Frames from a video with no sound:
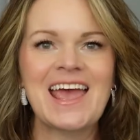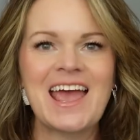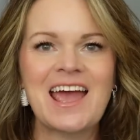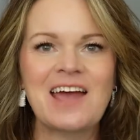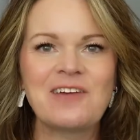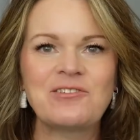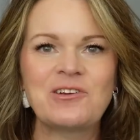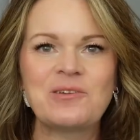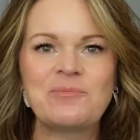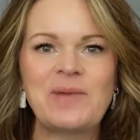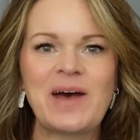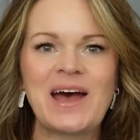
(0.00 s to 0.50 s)

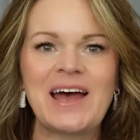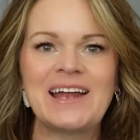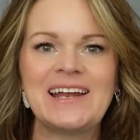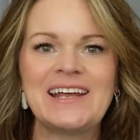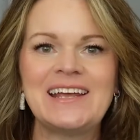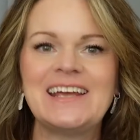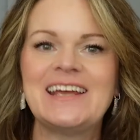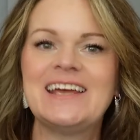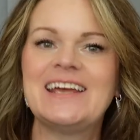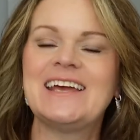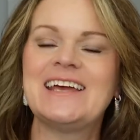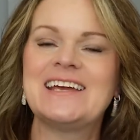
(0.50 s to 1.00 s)

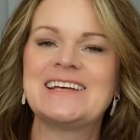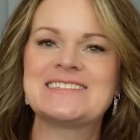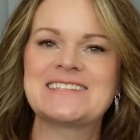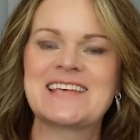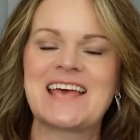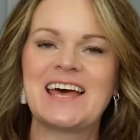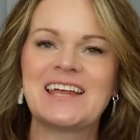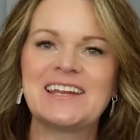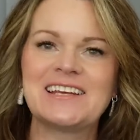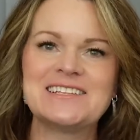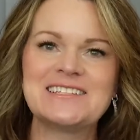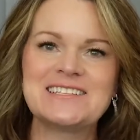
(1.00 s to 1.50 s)
everybody, it's
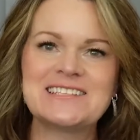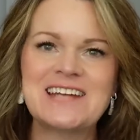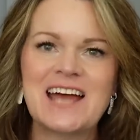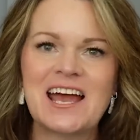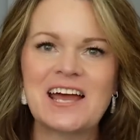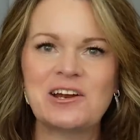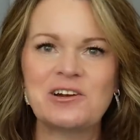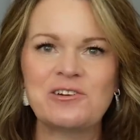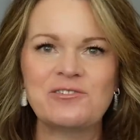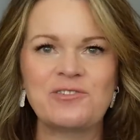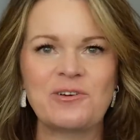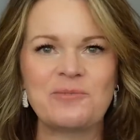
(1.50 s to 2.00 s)
Kelly
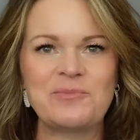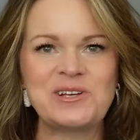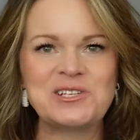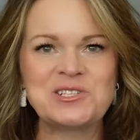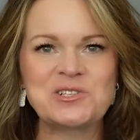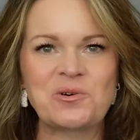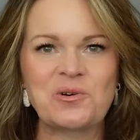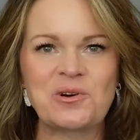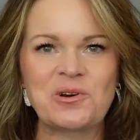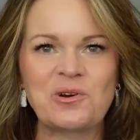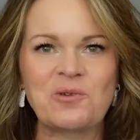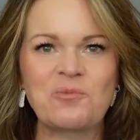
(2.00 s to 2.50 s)
Snyder from
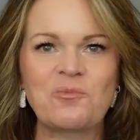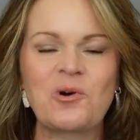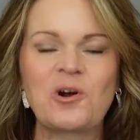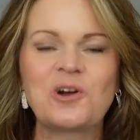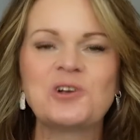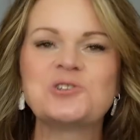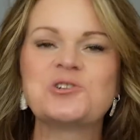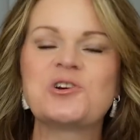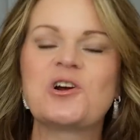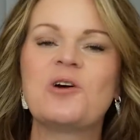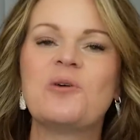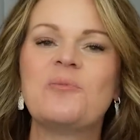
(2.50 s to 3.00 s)
Adore Your
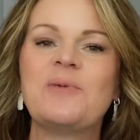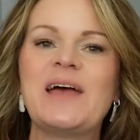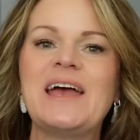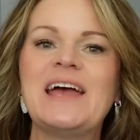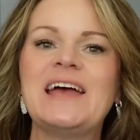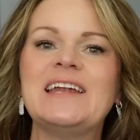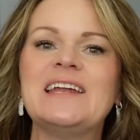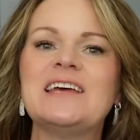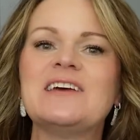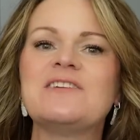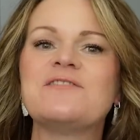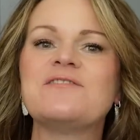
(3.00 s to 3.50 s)
Wardrobe,
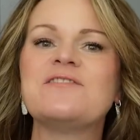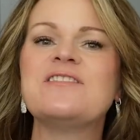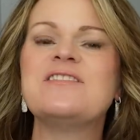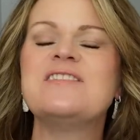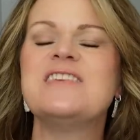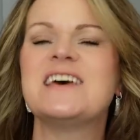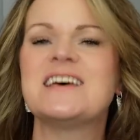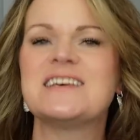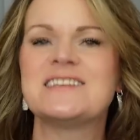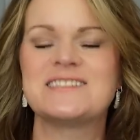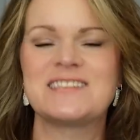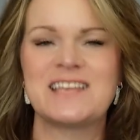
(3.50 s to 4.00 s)
and if
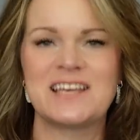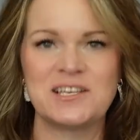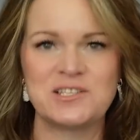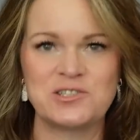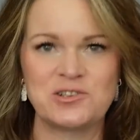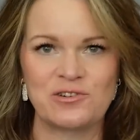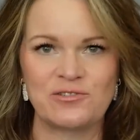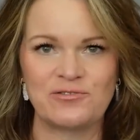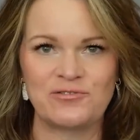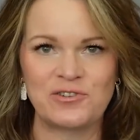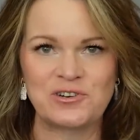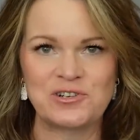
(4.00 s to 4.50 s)
this is
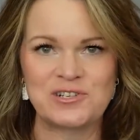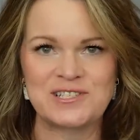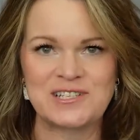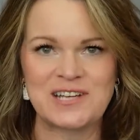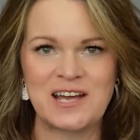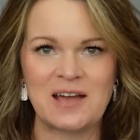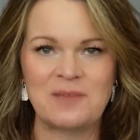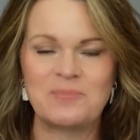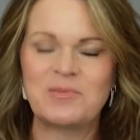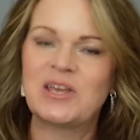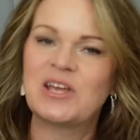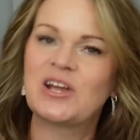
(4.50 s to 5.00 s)
your first
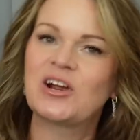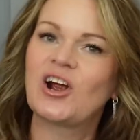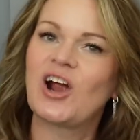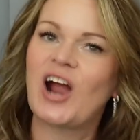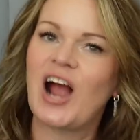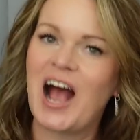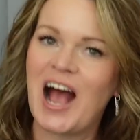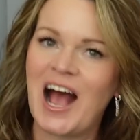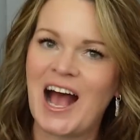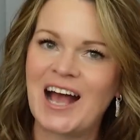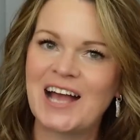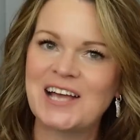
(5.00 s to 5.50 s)
time
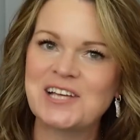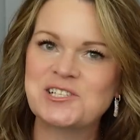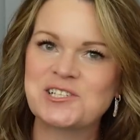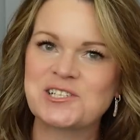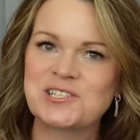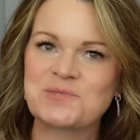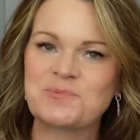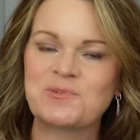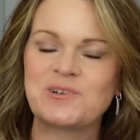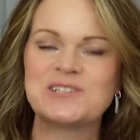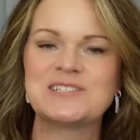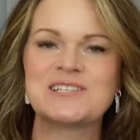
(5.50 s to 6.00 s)
here, I
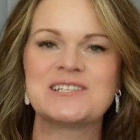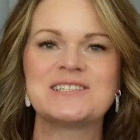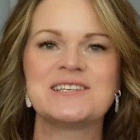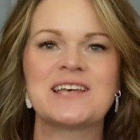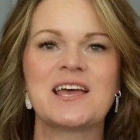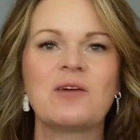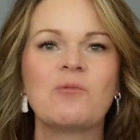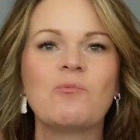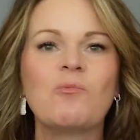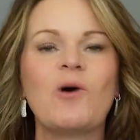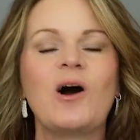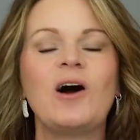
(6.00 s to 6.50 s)
just want to
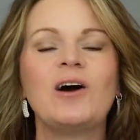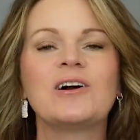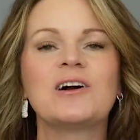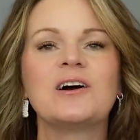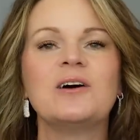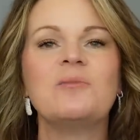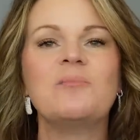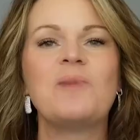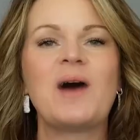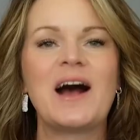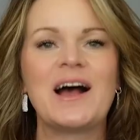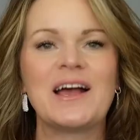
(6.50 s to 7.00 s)
say
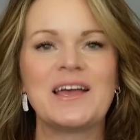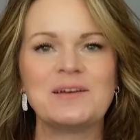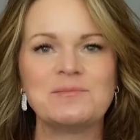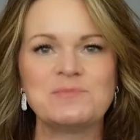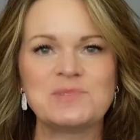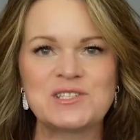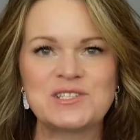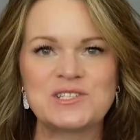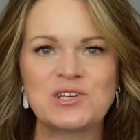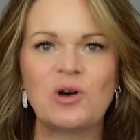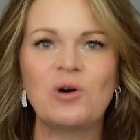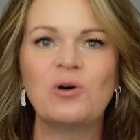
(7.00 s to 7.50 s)
welcome. I am
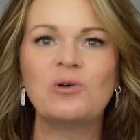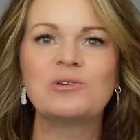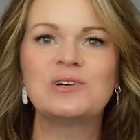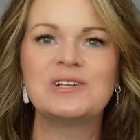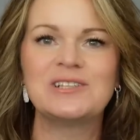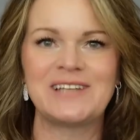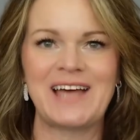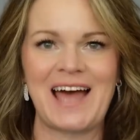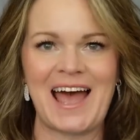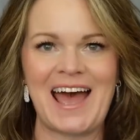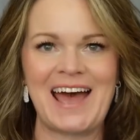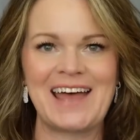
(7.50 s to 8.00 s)
so
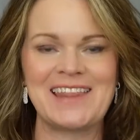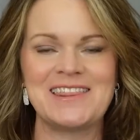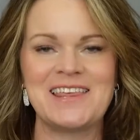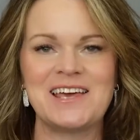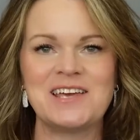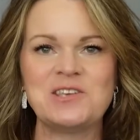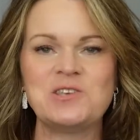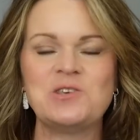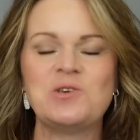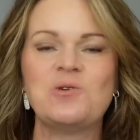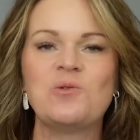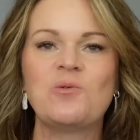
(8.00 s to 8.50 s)
glad
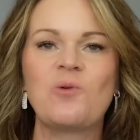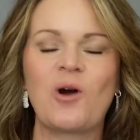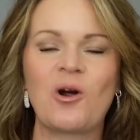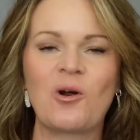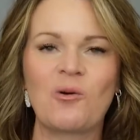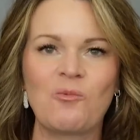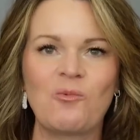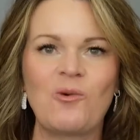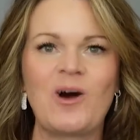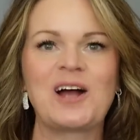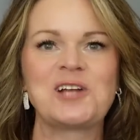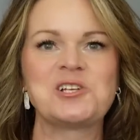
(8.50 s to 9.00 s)
that you
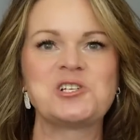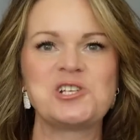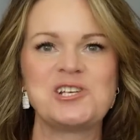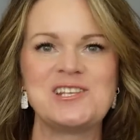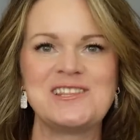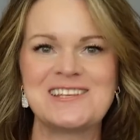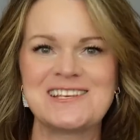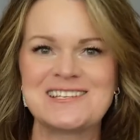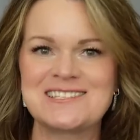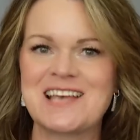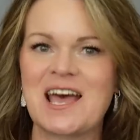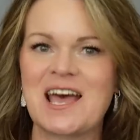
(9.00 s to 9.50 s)
are watching this